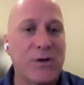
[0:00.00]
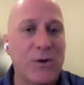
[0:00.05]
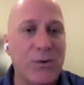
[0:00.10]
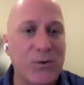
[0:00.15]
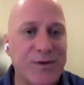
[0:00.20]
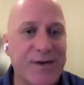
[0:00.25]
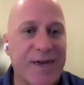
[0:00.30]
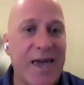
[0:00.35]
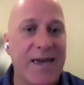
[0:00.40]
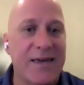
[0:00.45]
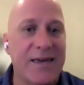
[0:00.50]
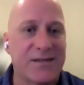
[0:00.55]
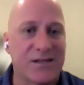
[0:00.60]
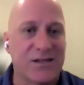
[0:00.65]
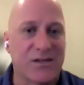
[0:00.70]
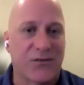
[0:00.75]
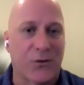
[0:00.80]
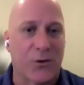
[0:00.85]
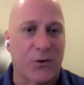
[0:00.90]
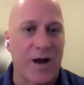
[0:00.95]
use
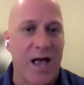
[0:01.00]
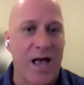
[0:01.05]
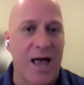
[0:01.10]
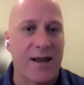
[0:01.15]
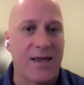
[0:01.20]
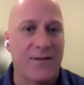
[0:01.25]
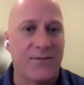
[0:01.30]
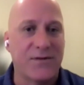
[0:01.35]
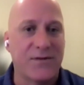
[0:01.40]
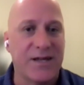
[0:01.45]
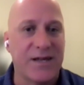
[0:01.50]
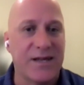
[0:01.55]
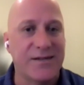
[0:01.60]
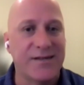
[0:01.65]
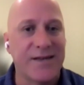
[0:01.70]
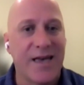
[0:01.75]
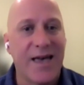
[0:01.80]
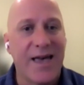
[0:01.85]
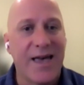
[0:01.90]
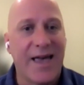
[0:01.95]
cases for
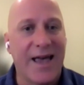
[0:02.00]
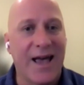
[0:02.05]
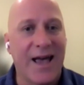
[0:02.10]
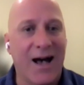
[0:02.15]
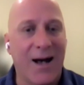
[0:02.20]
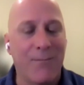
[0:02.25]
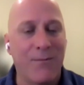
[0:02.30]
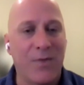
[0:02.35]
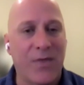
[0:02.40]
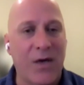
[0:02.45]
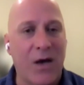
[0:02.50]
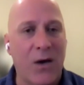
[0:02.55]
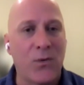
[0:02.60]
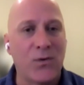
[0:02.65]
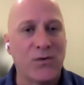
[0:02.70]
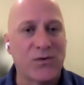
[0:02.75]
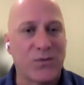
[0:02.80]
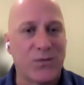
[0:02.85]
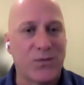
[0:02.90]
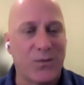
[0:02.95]
NFTs.
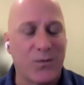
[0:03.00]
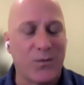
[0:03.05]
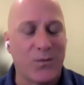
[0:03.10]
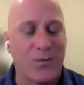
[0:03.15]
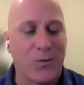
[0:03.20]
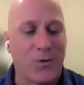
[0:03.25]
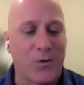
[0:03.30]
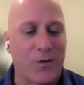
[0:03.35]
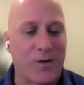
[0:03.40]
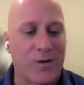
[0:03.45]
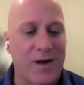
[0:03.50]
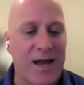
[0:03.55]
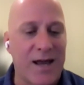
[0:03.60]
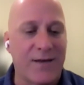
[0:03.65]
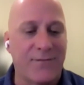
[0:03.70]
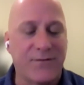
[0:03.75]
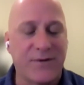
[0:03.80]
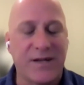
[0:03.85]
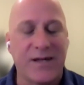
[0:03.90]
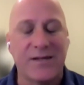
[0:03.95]
Those were
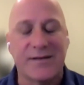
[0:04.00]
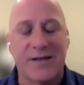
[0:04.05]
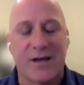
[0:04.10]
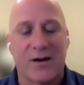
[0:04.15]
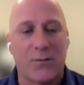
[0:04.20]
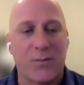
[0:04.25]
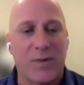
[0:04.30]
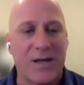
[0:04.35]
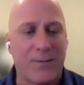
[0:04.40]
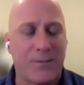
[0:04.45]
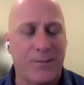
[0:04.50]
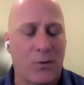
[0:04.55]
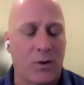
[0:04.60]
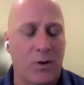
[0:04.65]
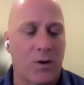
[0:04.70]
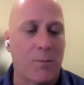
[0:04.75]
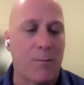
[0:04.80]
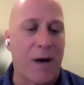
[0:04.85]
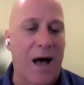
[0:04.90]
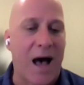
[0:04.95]
NFTs that people are